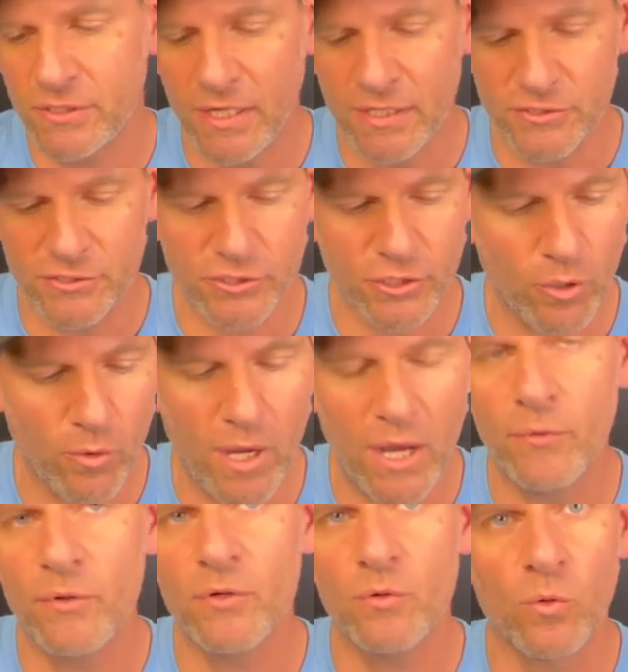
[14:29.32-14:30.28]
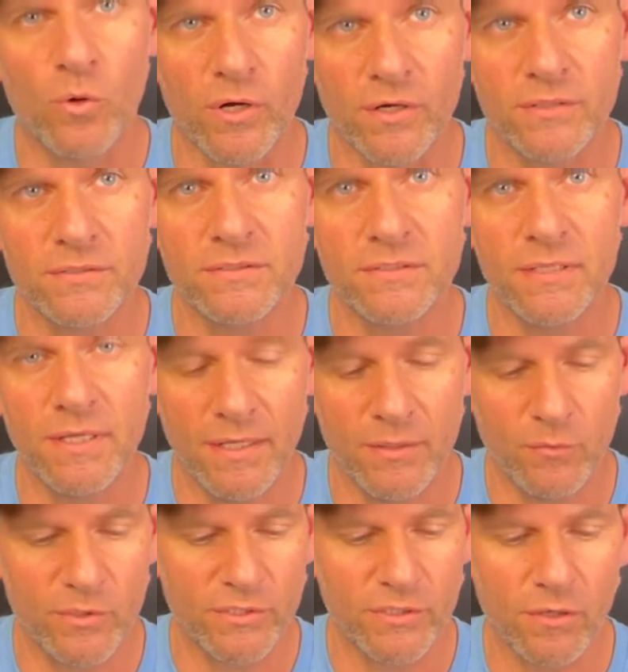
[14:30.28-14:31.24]
of show how it worked
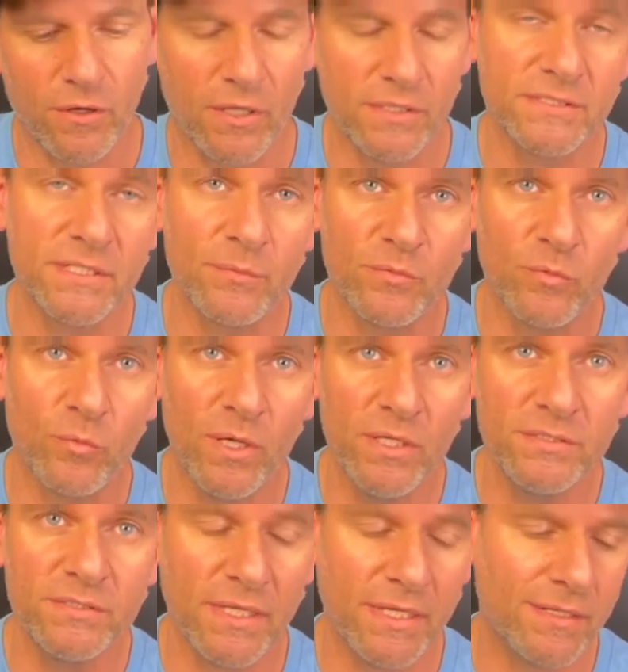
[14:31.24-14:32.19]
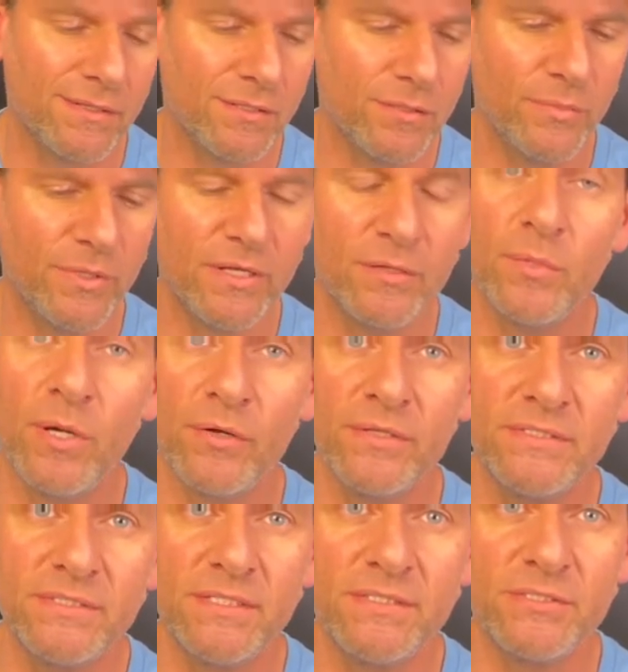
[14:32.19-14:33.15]
and what the concept was and a little bit about
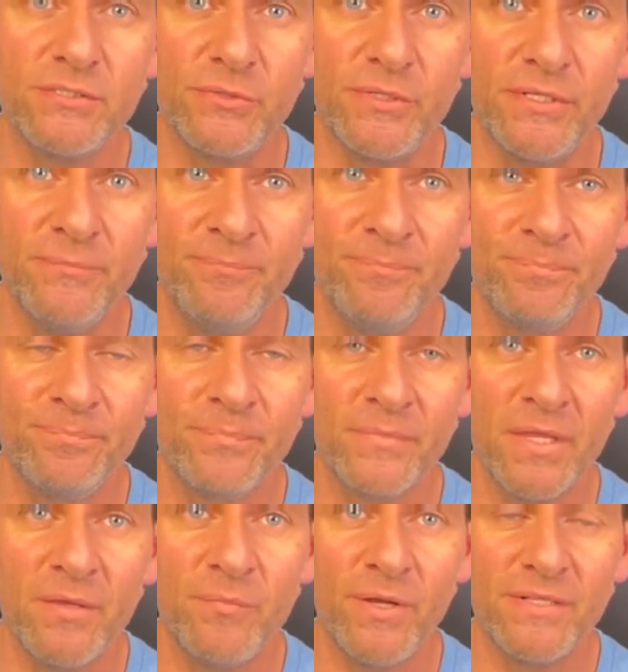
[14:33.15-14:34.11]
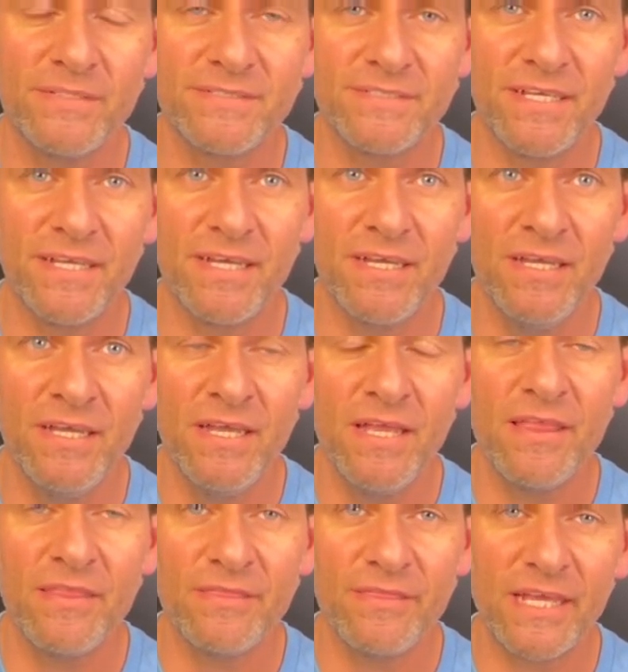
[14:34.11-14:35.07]
its history. But
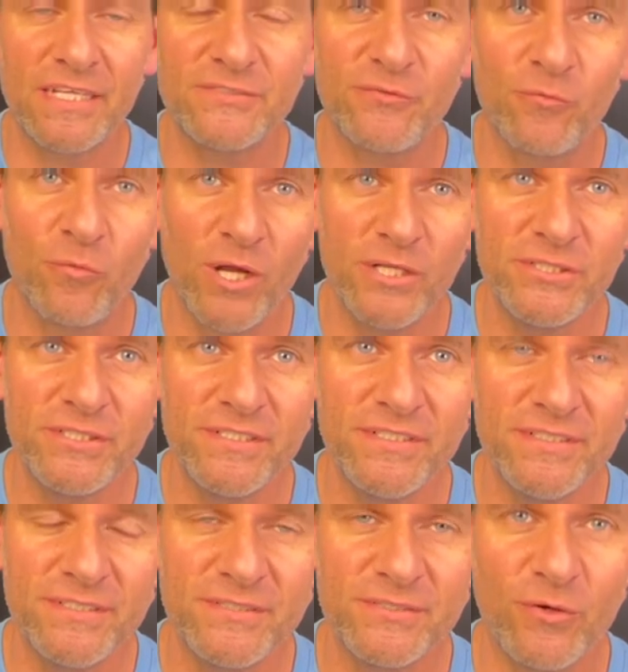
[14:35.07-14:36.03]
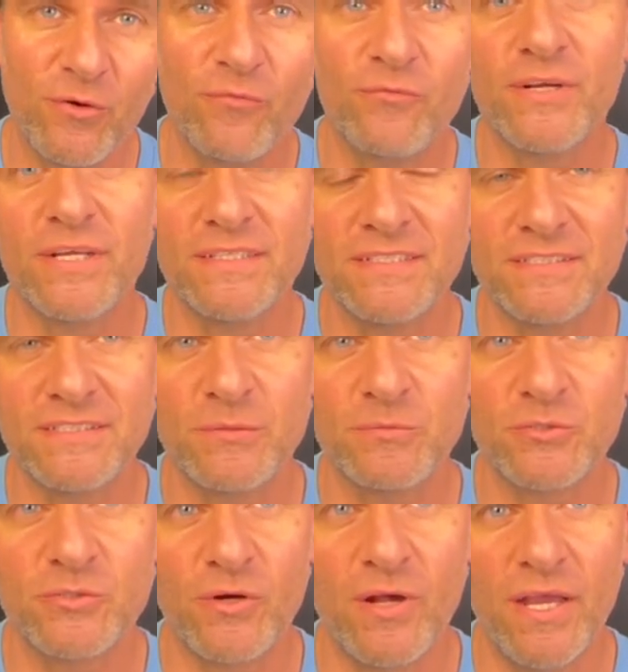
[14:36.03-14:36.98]
thanks for watching. Don't forget to
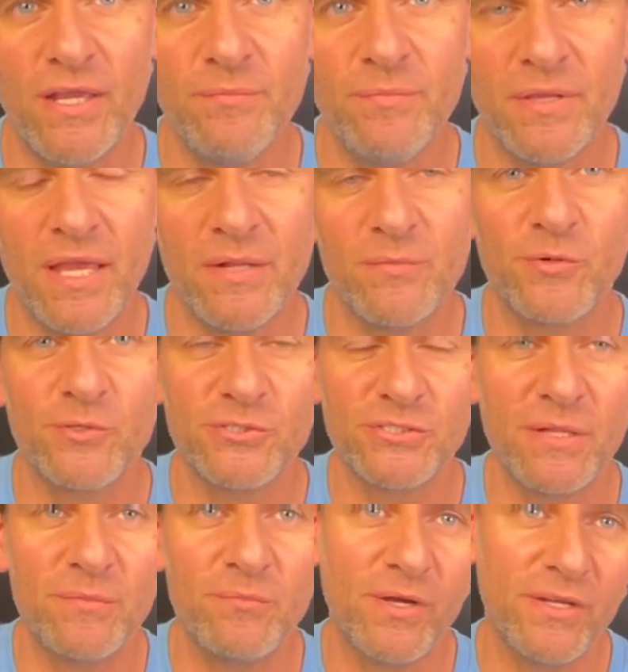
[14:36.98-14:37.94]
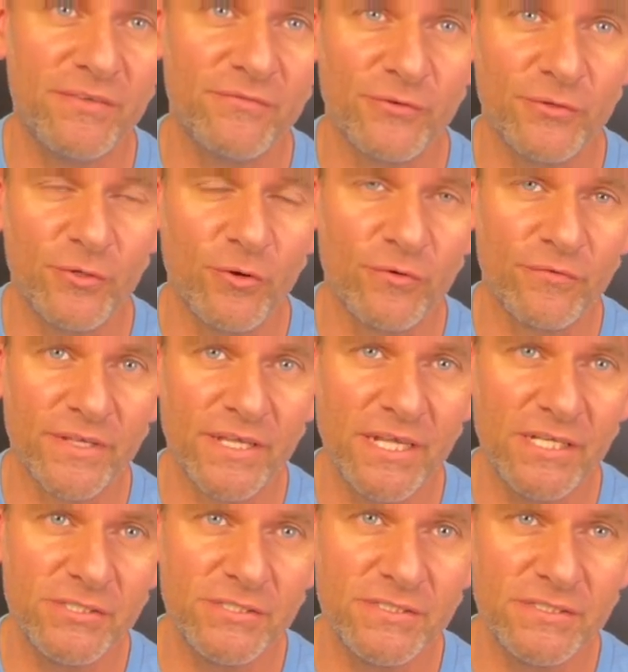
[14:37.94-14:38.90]
subscribe and push that button for
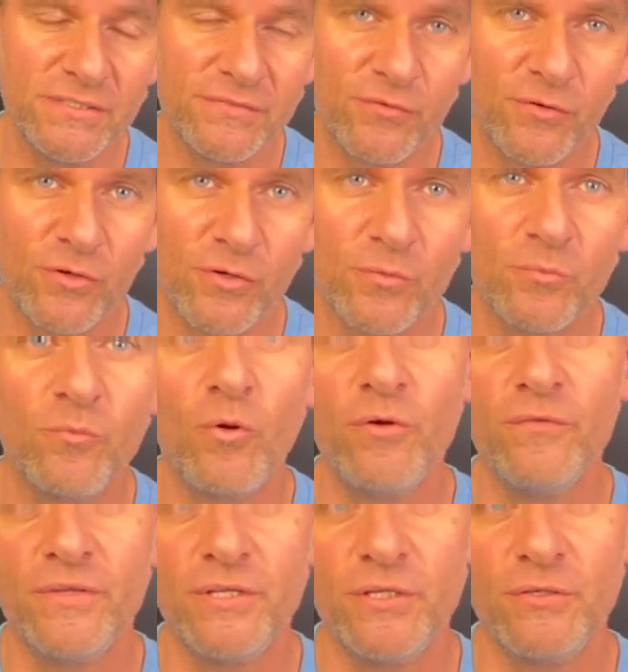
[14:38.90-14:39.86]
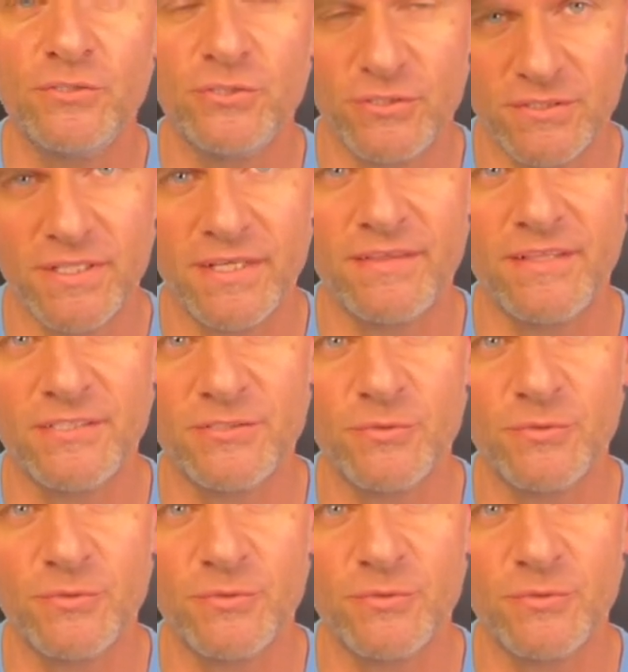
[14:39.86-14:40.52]
notifications for more videos just like this